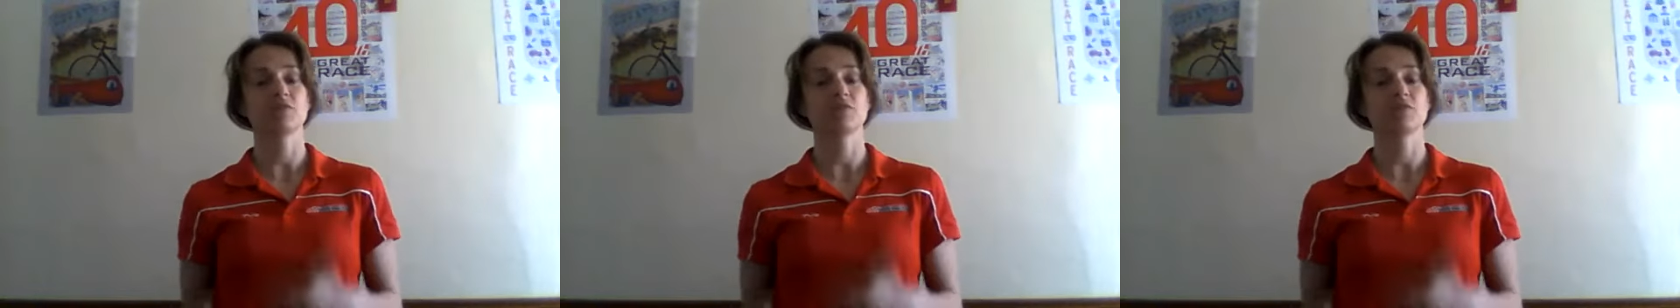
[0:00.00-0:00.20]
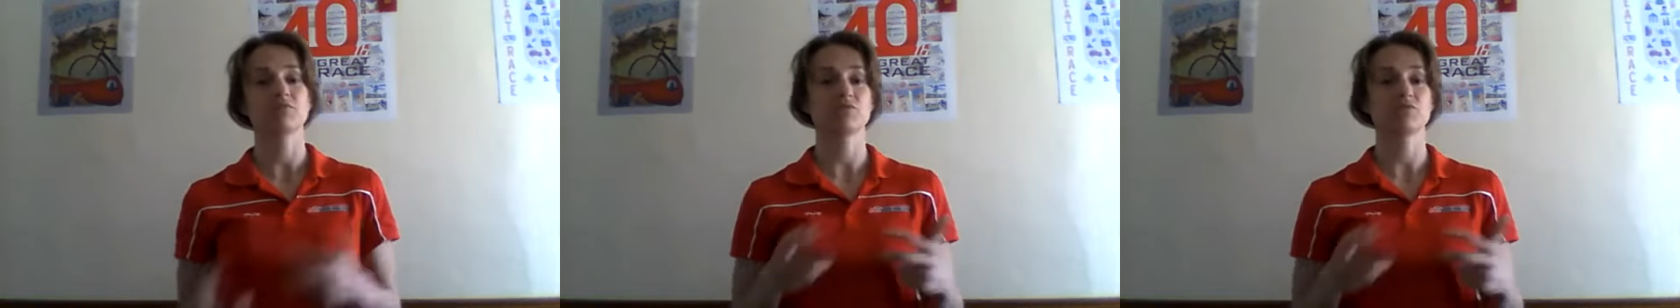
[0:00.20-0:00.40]

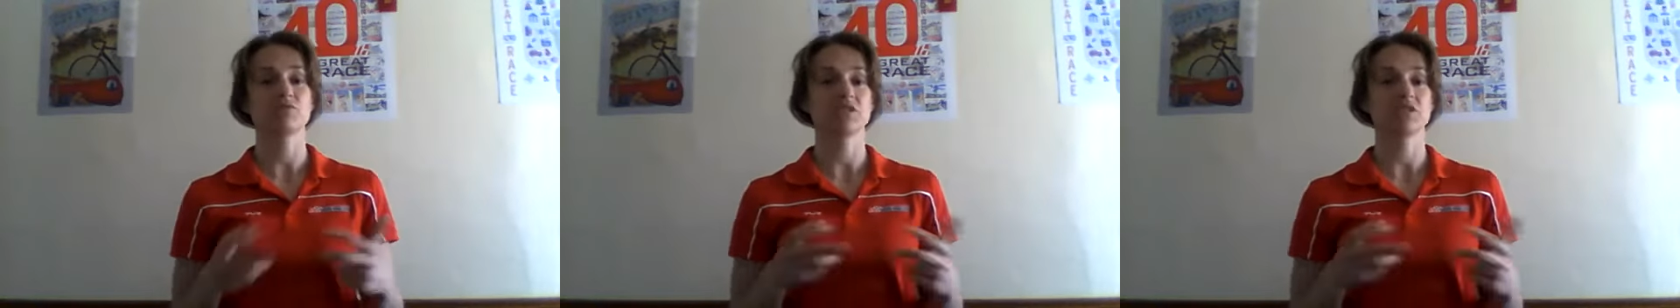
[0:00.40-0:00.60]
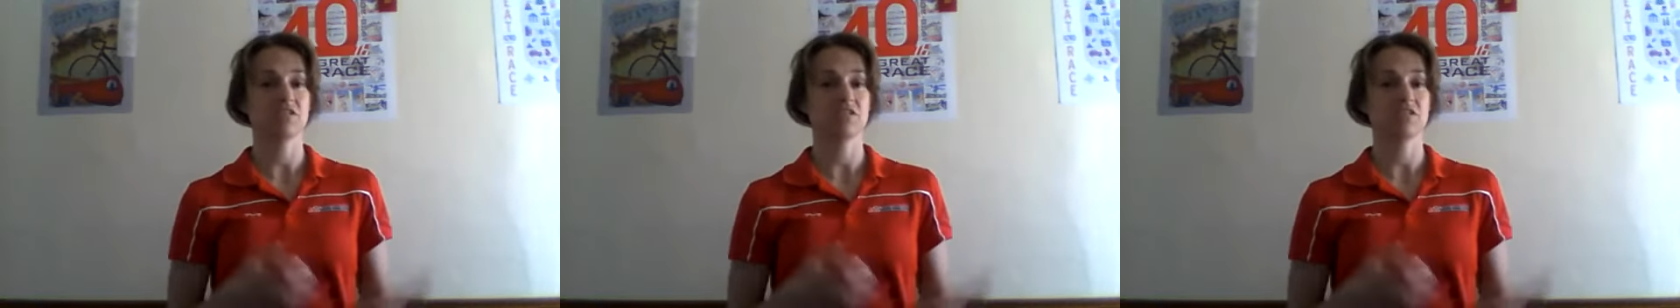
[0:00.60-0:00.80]
between
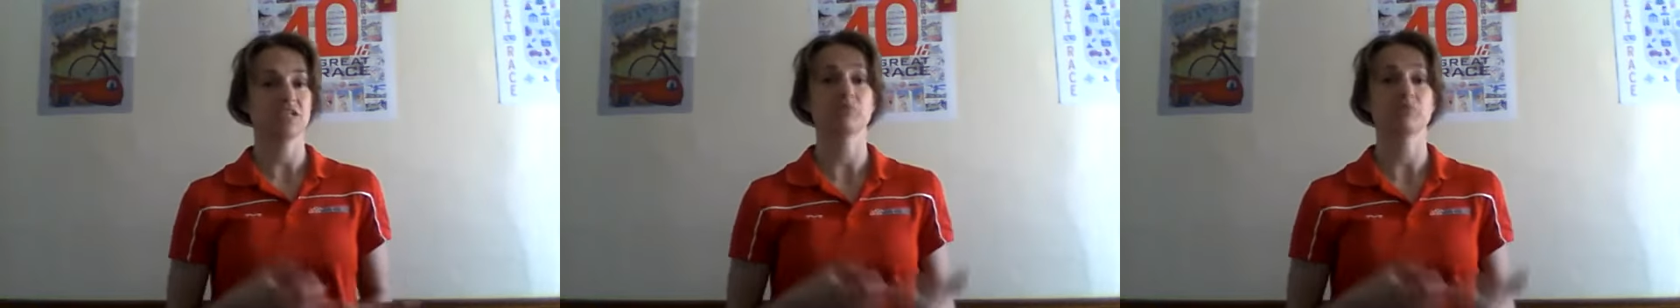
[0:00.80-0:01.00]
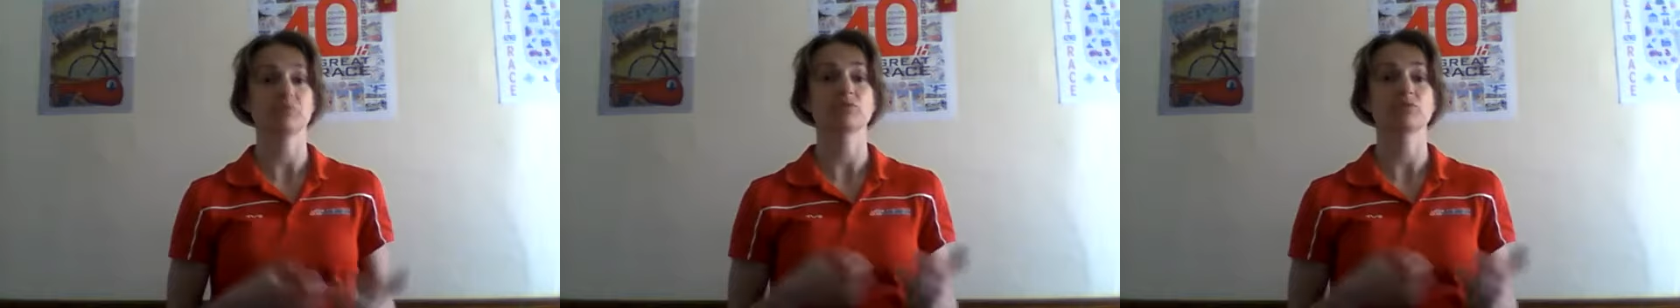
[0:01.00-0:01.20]

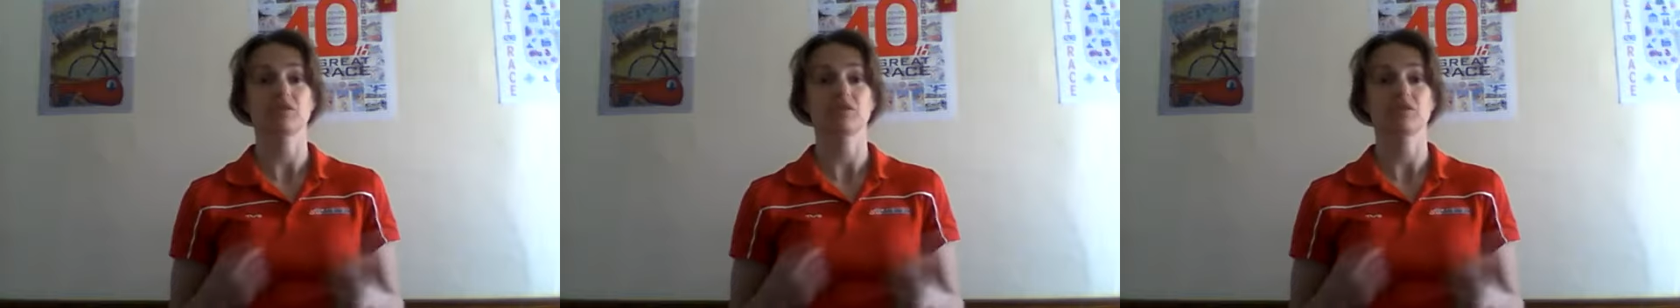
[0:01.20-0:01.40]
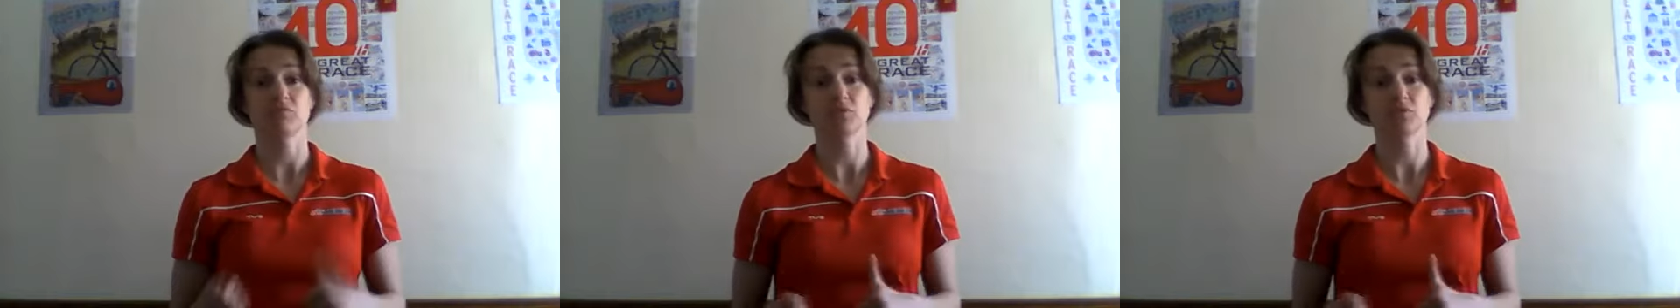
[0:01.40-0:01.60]
stable and
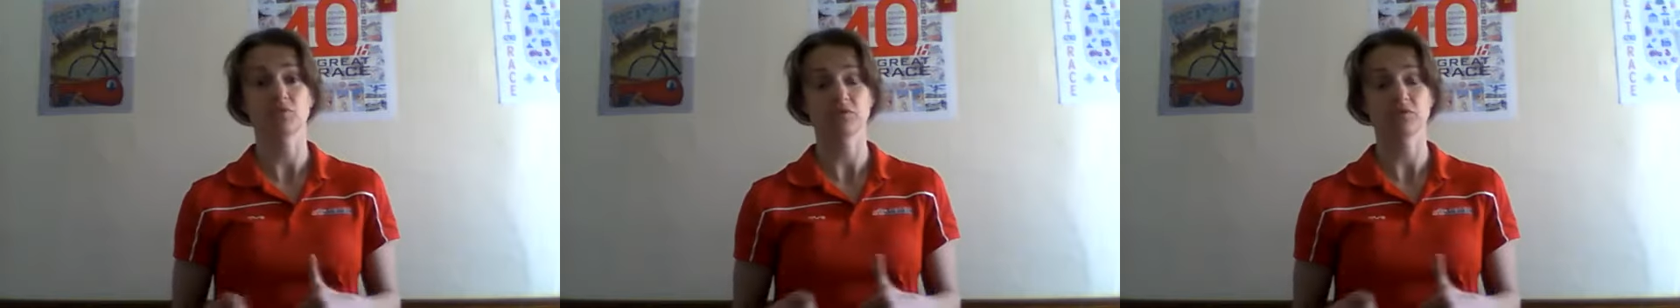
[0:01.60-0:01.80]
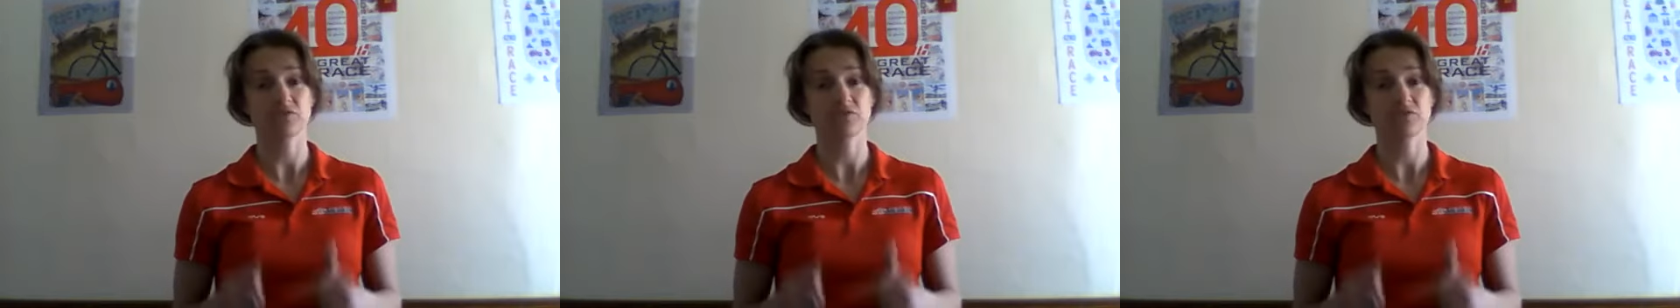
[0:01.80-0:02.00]

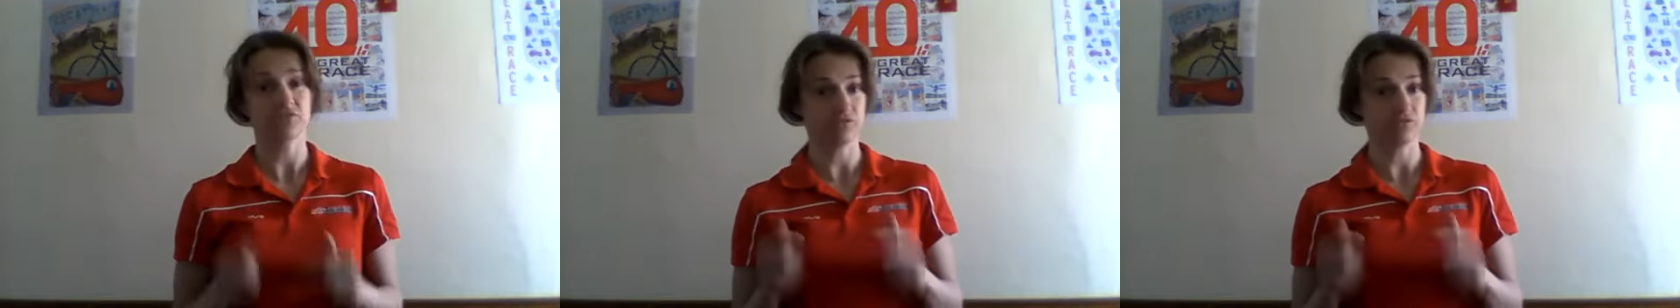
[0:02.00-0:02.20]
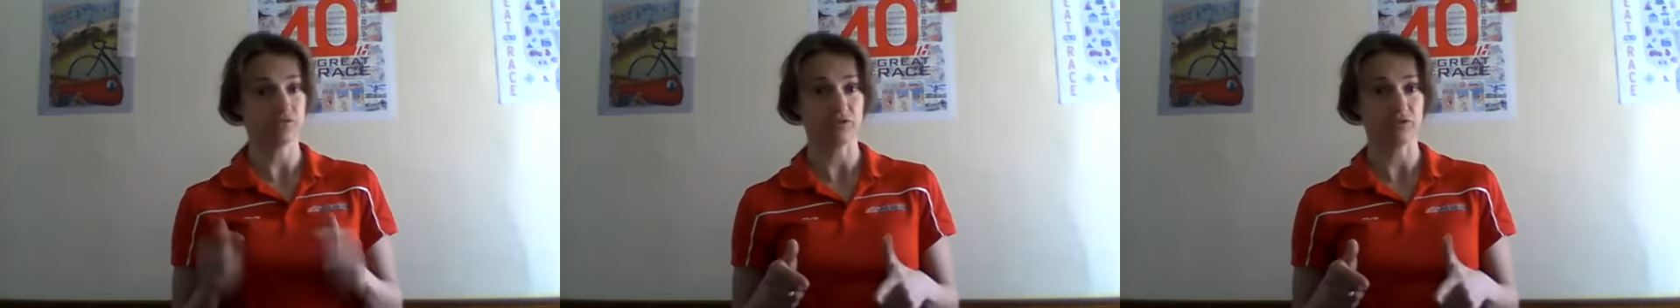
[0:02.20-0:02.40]
mobile. This is
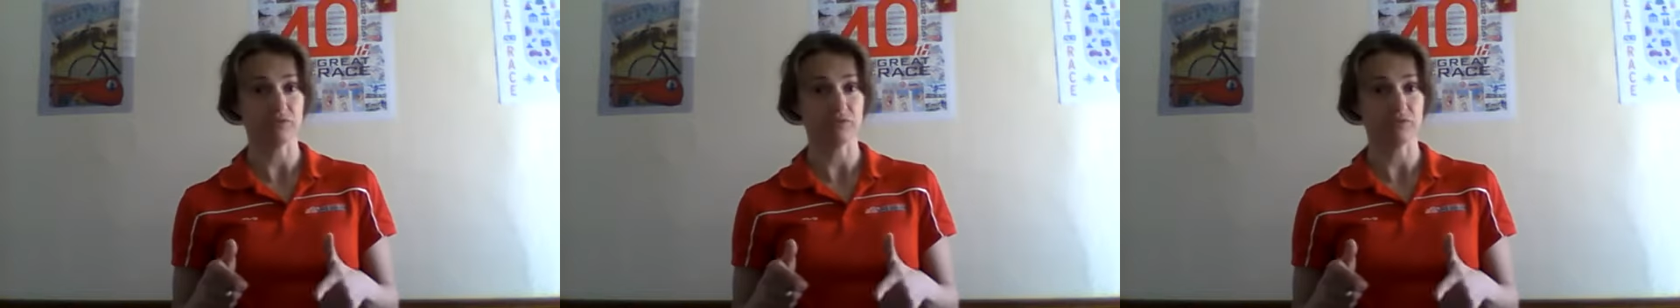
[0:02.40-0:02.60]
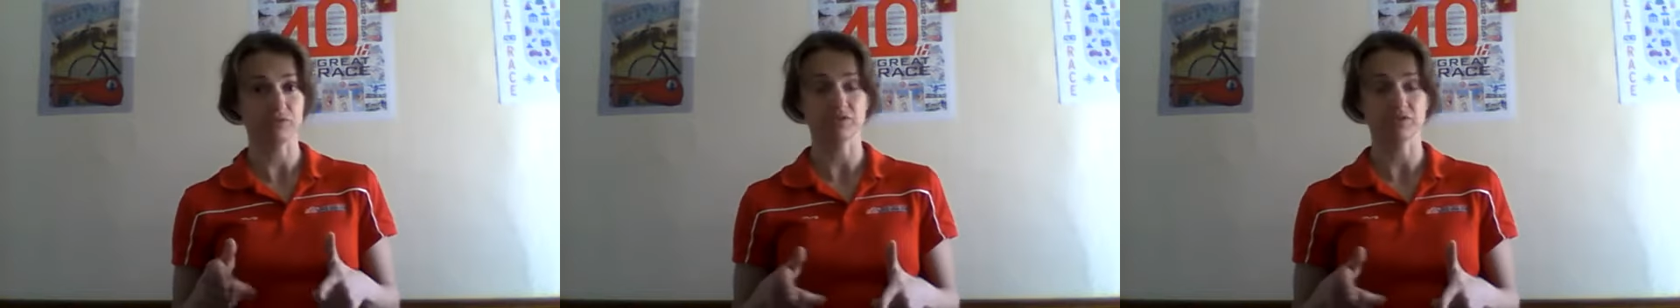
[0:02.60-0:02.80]
a very
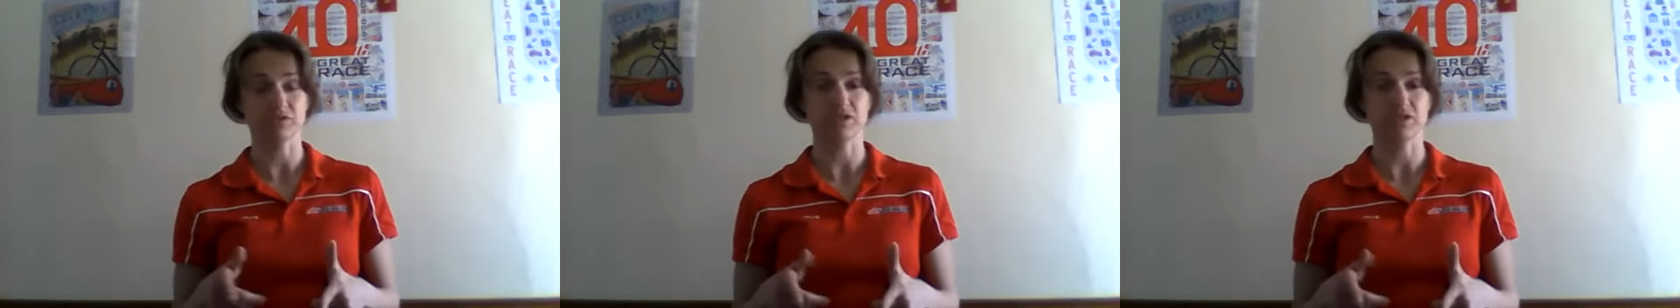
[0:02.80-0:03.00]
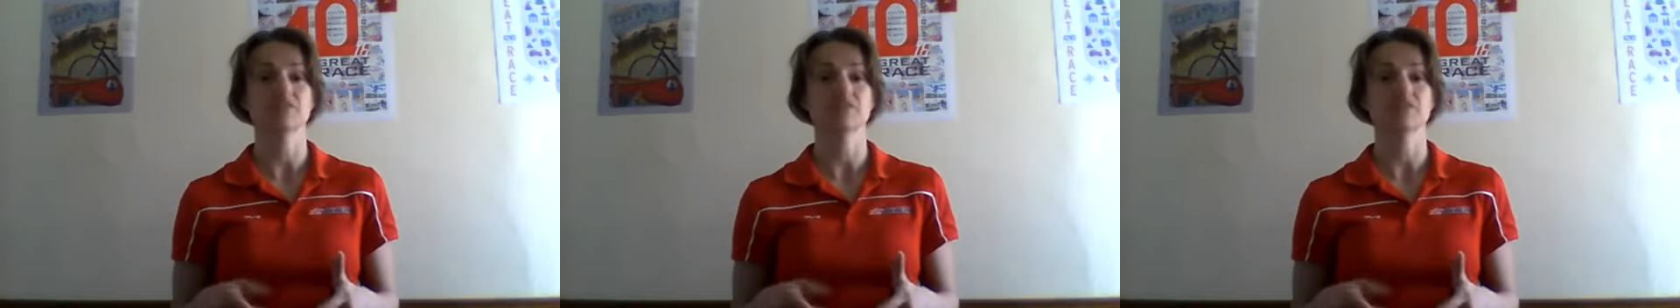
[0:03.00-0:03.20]
important
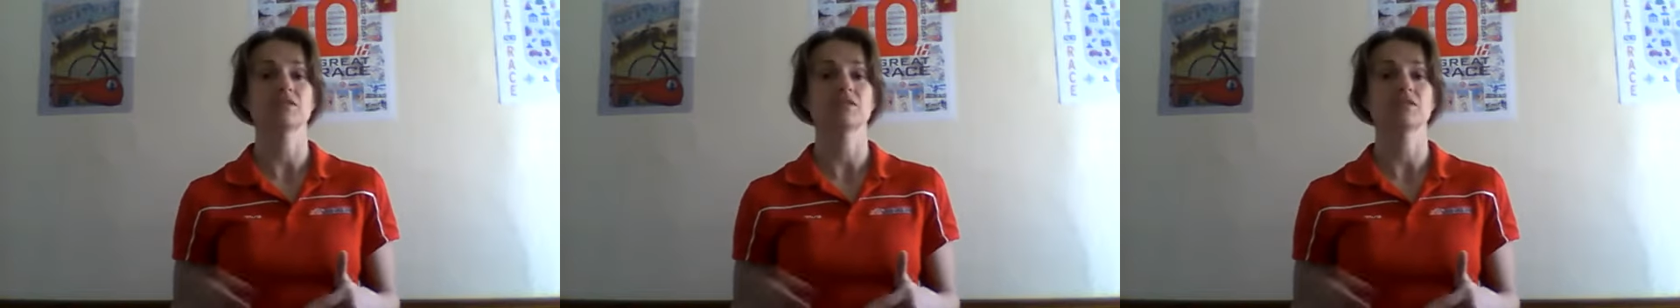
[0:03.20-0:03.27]
concept.